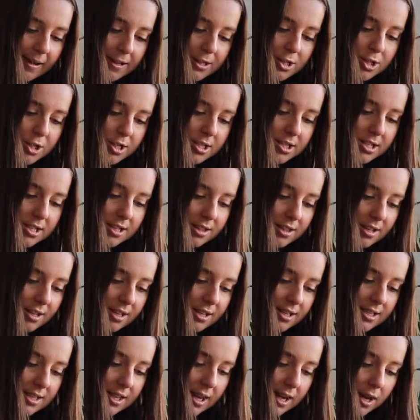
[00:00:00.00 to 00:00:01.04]
just so that
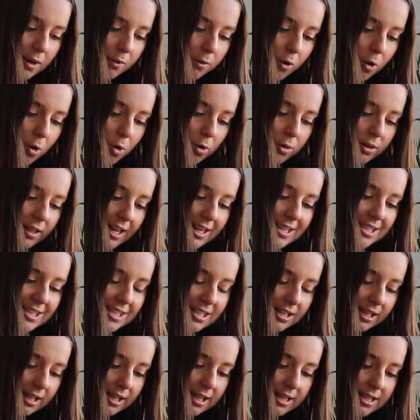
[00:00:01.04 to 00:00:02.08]
it's kind of all nice
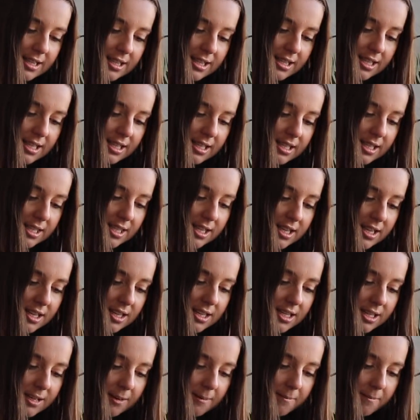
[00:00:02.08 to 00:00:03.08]
and consistent.